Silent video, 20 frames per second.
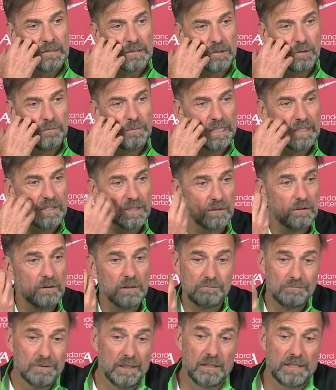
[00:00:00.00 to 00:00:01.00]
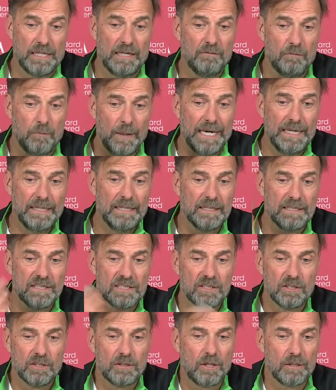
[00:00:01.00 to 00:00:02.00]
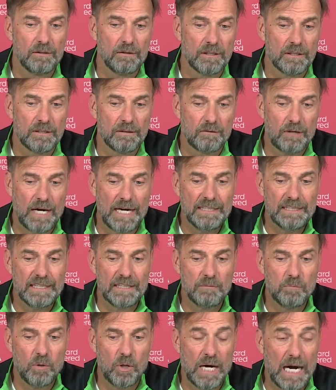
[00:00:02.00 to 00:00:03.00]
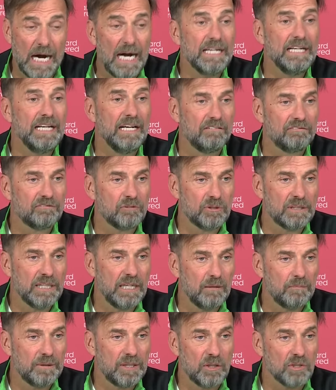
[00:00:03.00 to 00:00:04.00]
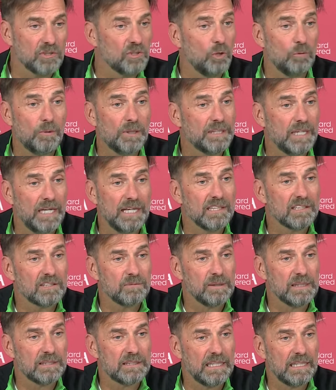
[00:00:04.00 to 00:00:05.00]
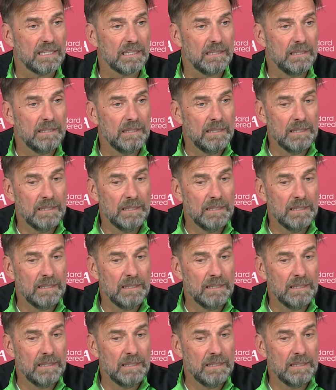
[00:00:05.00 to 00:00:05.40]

to make sure, okay, when it's not right anymore, I have to tell because nobody else will tell.